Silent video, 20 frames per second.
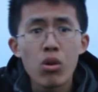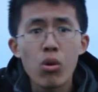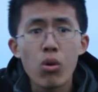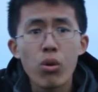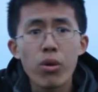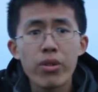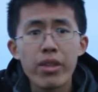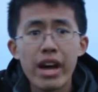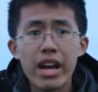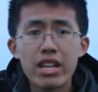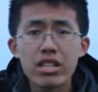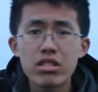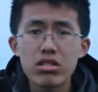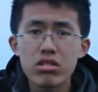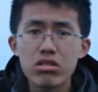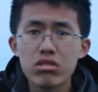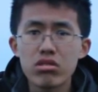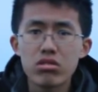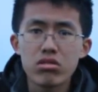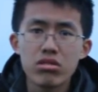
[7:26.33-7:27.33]
or that
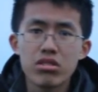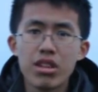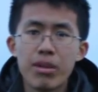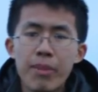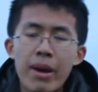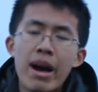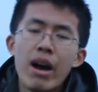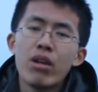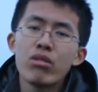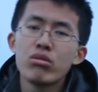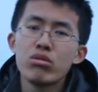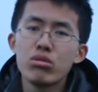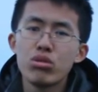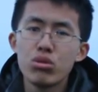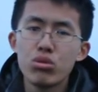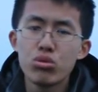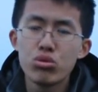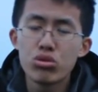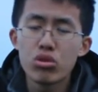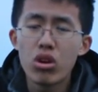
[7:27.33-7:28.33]
somehow you
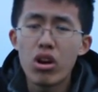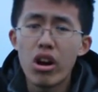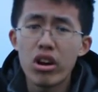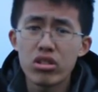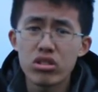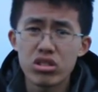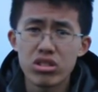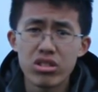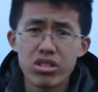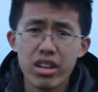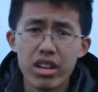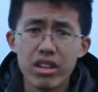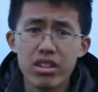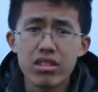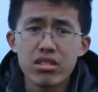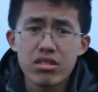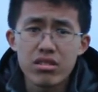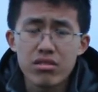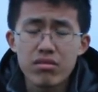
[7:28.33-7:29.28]
lose your oxygen tank.